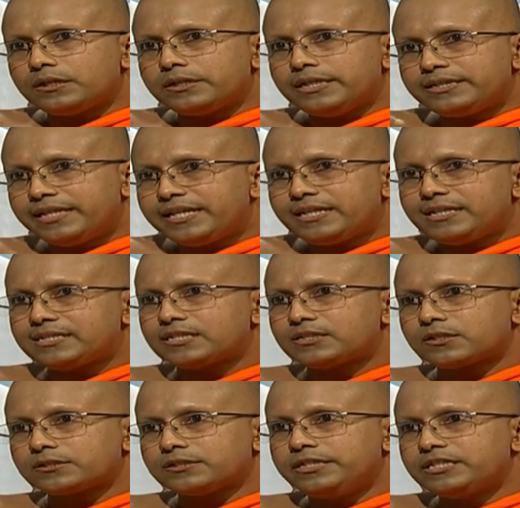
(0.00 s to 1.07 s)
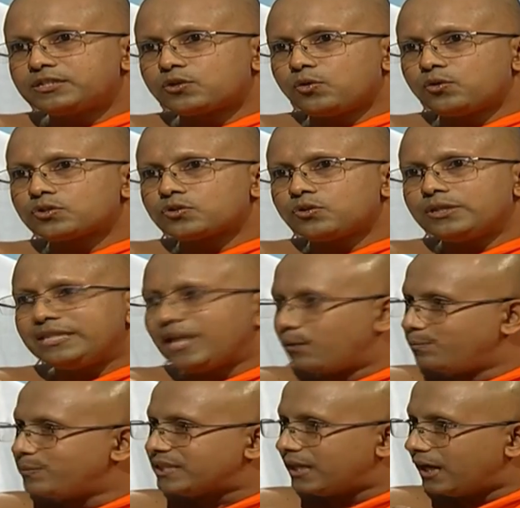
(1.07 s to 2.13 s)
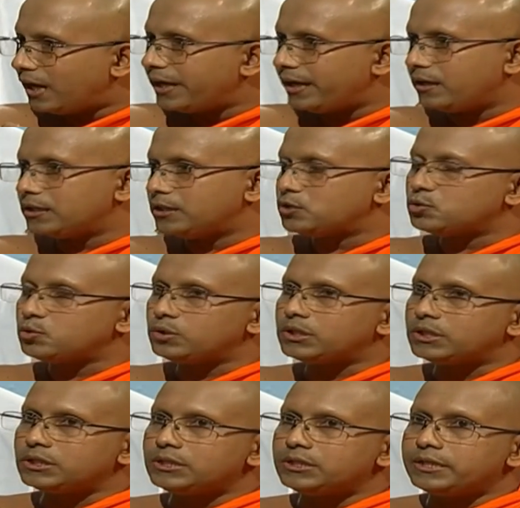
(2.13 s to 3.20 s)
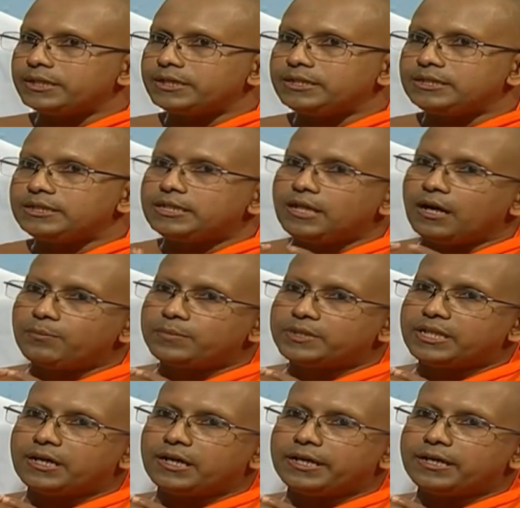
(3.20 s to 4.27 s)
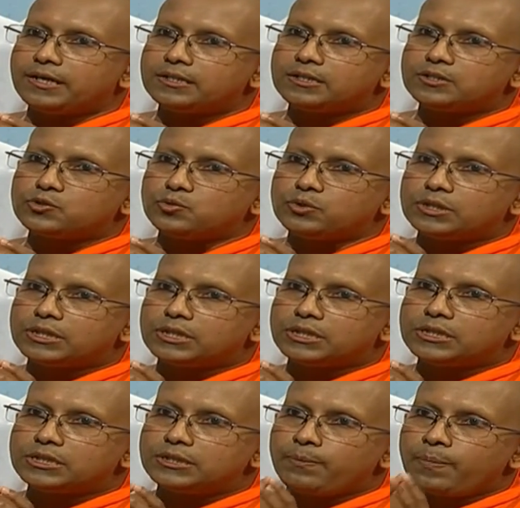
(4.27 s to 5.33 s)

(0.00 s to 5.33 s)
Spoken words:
there is a discourse called Dhammadayada Sutta, and in the Dhammadayada Sutta,